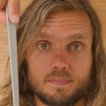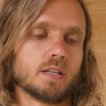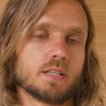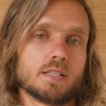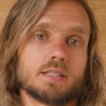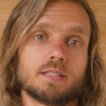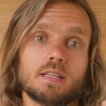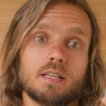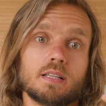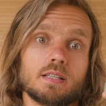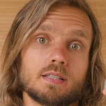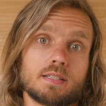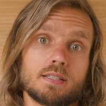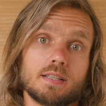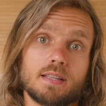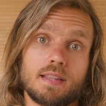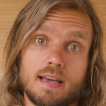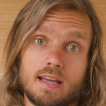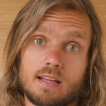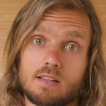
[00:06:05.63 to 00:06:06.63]
Since
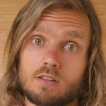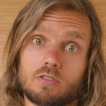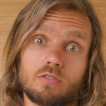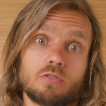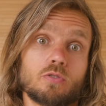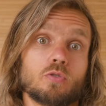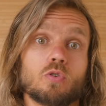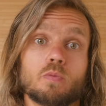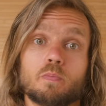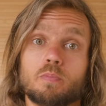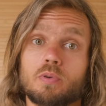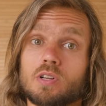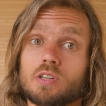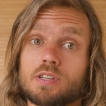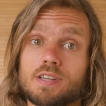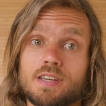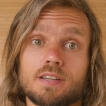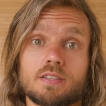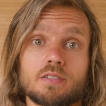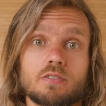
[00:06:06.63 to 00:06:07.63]
nylon or
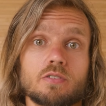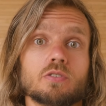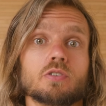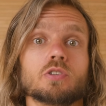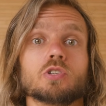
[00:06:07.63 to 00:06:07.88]
polyester